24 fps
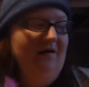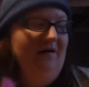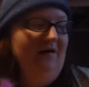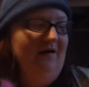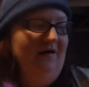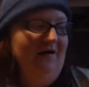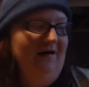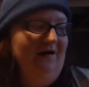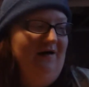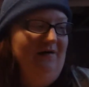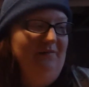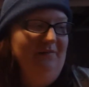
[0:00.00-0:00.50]

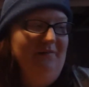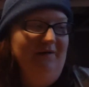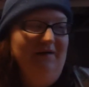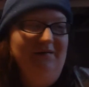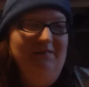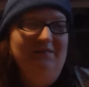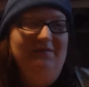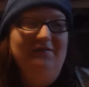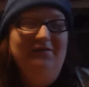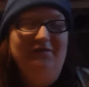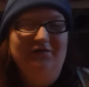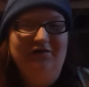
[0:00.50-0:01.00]
I'm
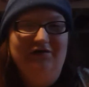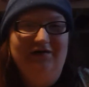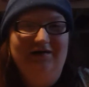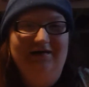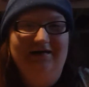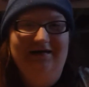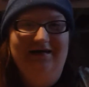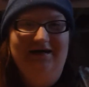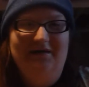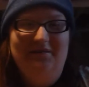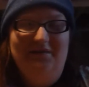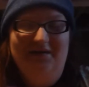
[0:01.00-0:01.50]
unfortunately
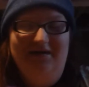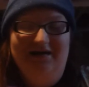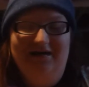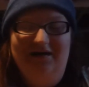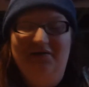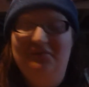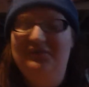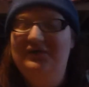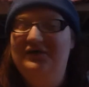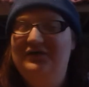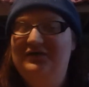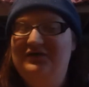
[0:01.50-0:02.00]
thinking about
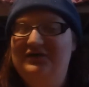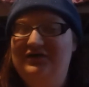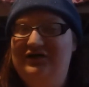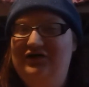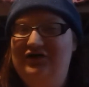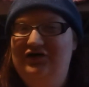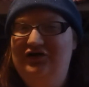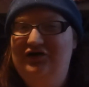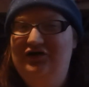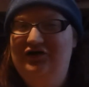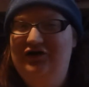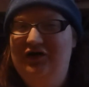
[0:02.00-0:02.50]
getting one of those
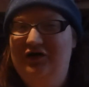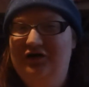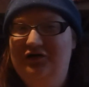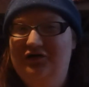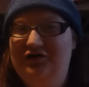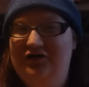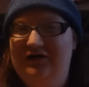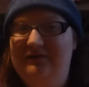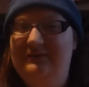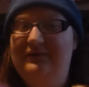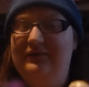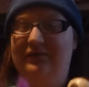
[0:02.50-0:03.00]
jungle
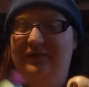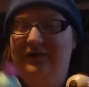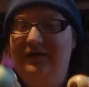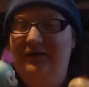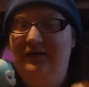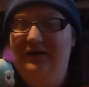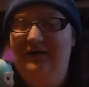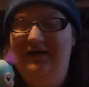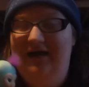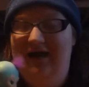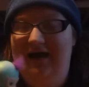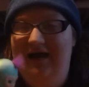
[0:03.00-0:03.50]
gyms where you
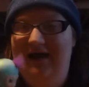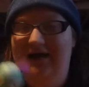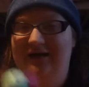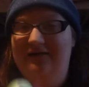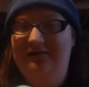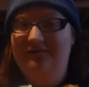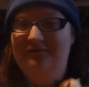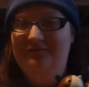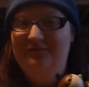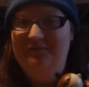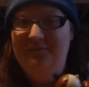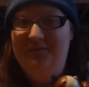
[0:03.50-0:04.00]
can hang
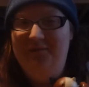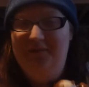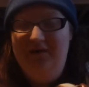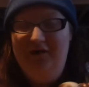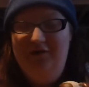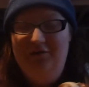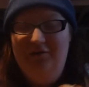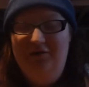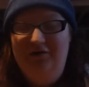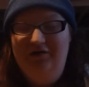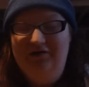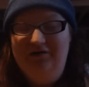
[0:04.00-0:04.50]

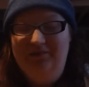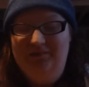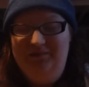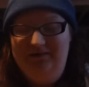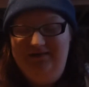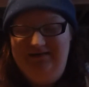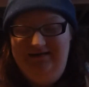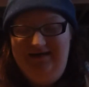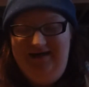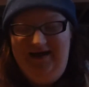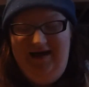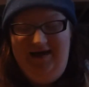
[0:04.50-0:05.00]

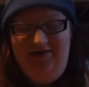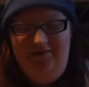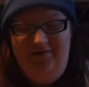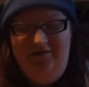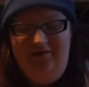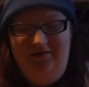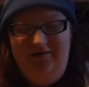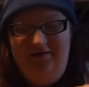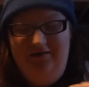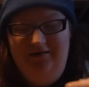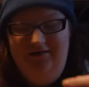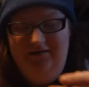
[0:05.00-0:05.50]
multiples
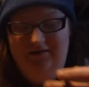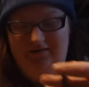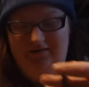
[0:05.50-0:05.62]
together.